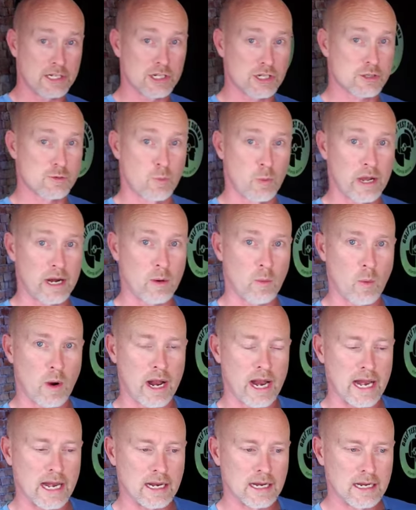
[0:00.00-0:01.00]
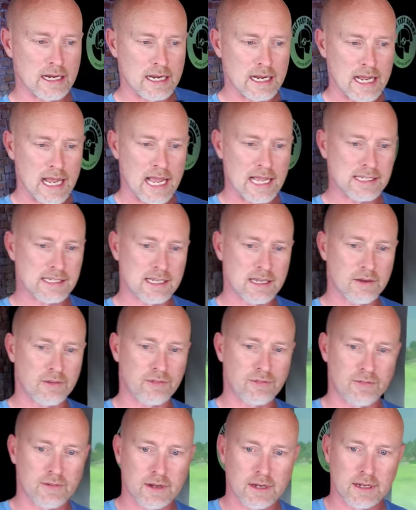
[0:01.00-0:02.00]
It just went away as
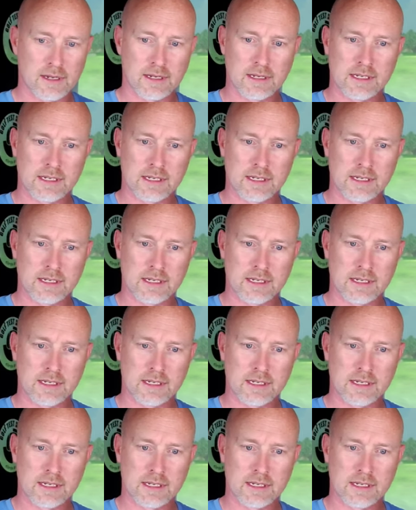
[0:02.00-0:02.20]
if